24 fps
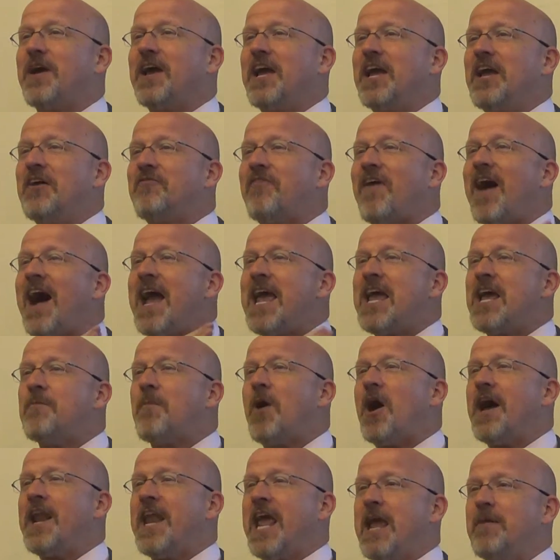if I
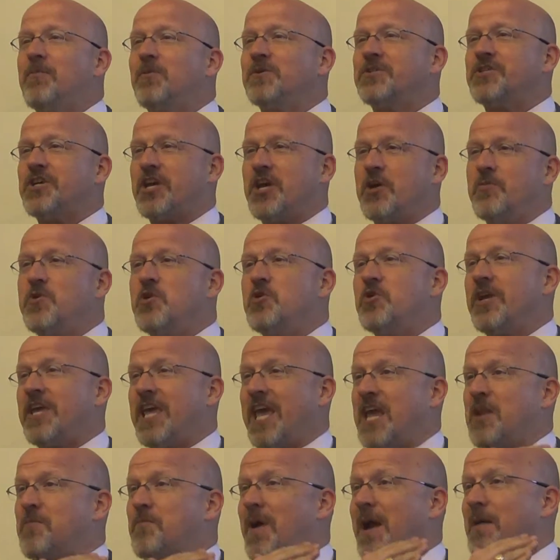am unable to
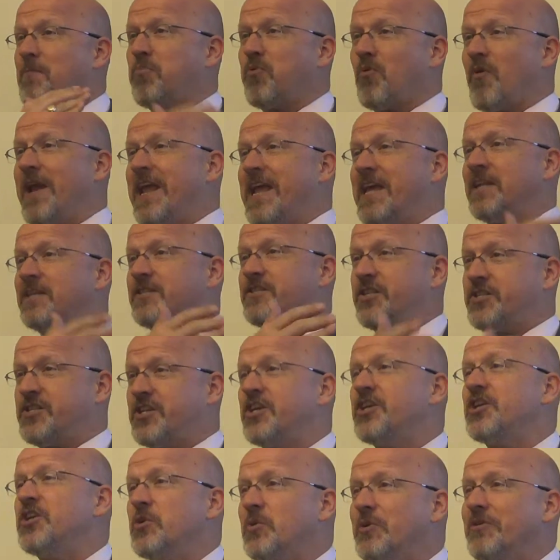communicate my brand
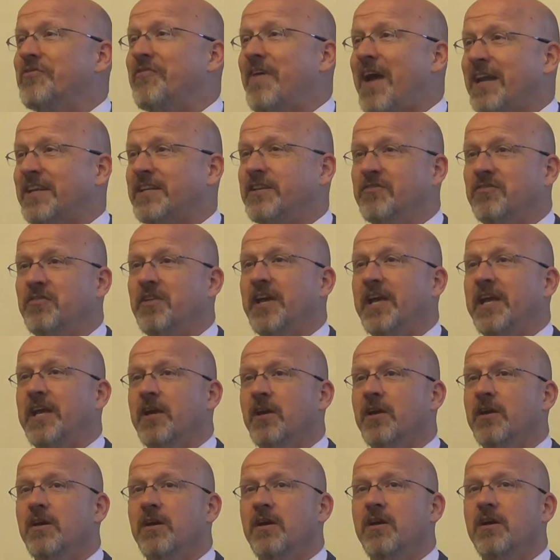to you effectively,
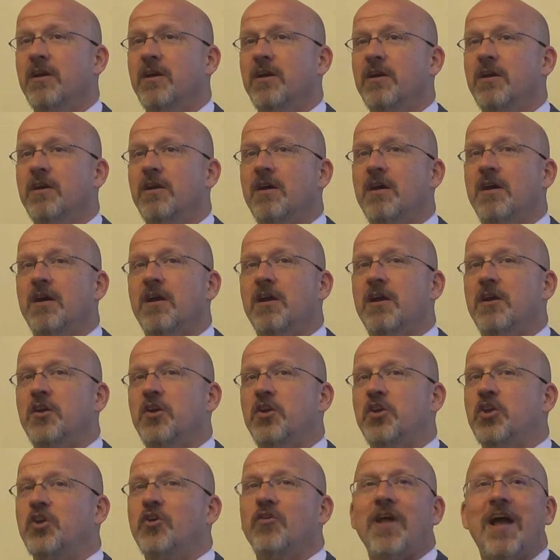
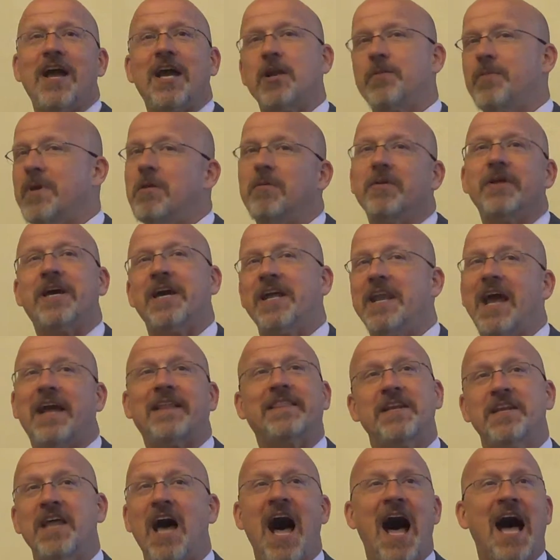you're not going to be able to connect
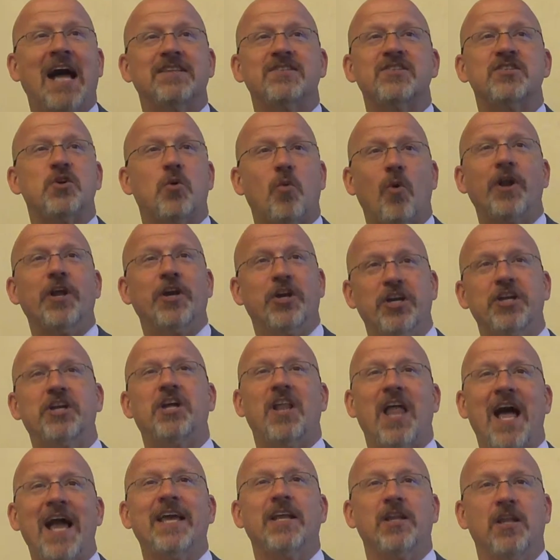the dots to what a good
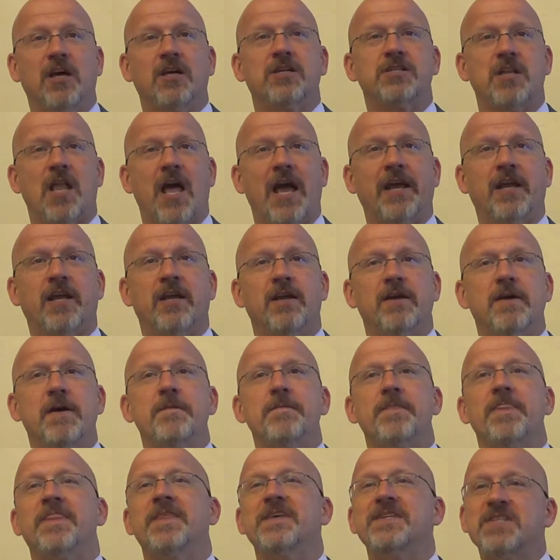client looks like.
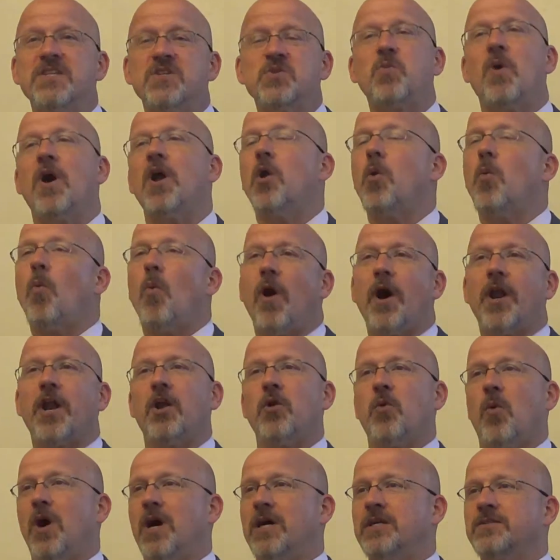This is what
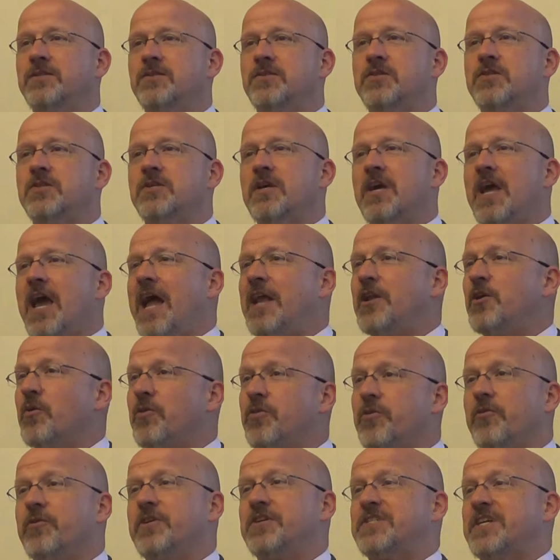one-on-ones and your
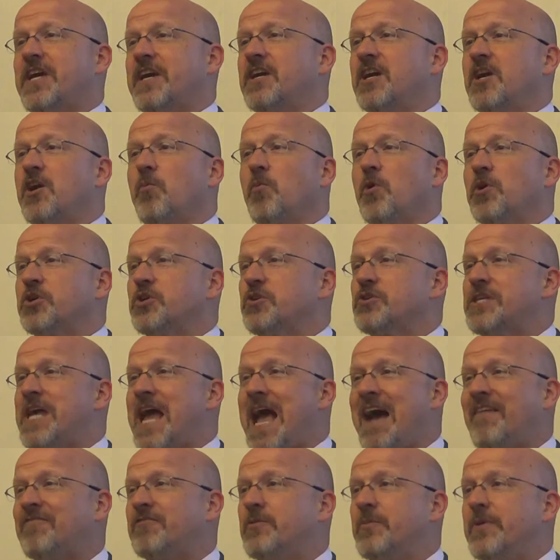30-second commercials
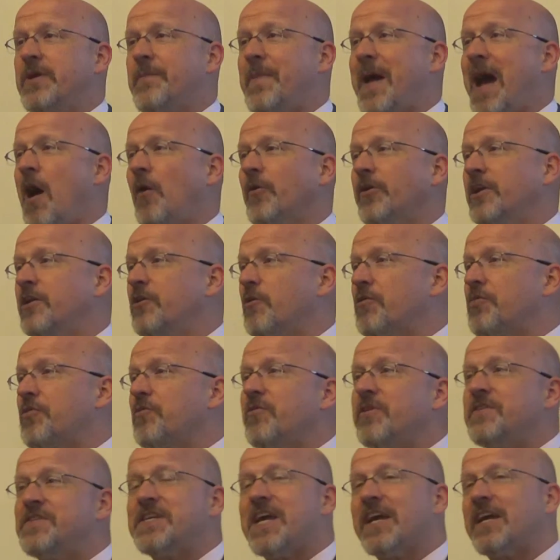have to be about. In your
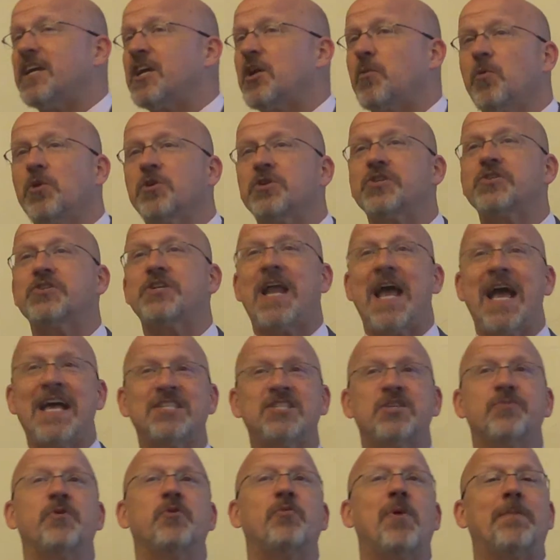30-second commercials, it has
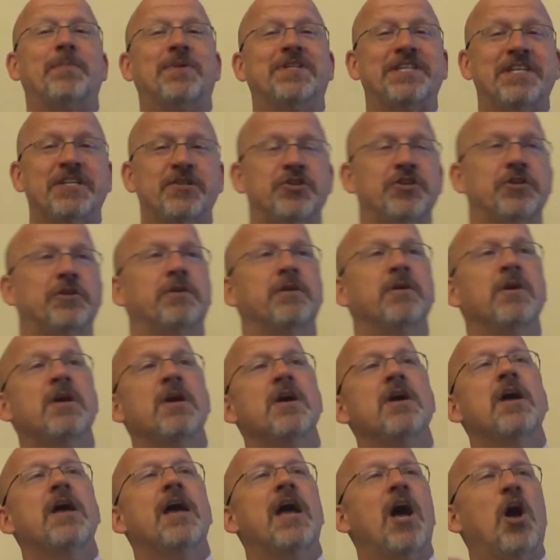to be repetition.
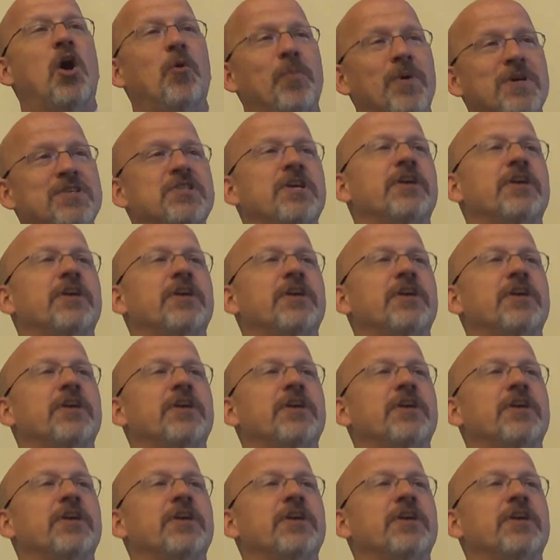Help us